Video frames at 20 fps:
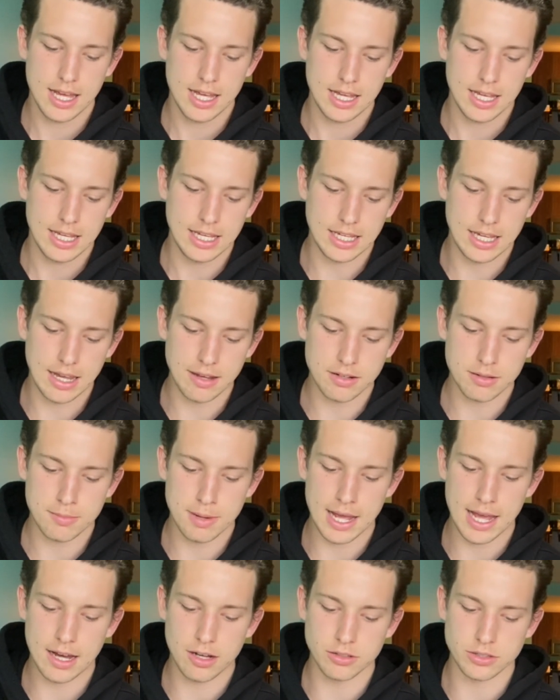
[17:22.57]
He came to my
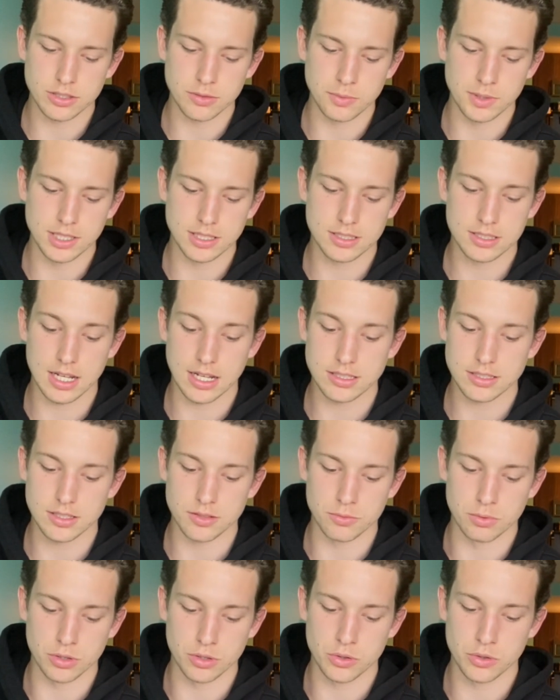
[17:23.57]
house and we discussed the
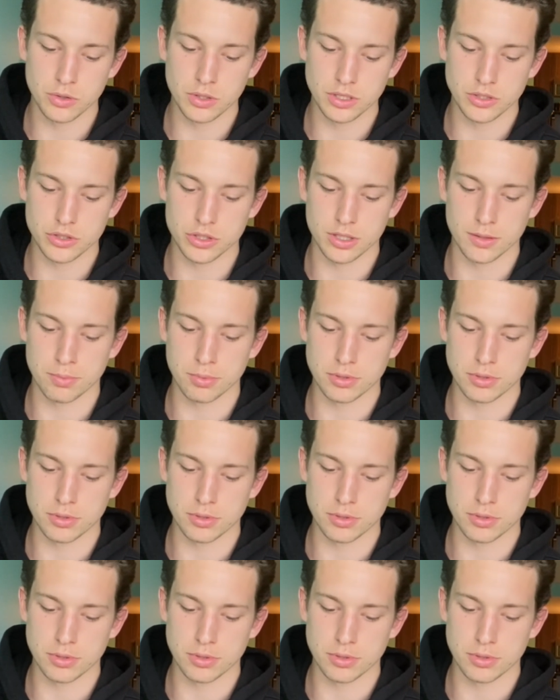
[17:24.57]
recruiting trip,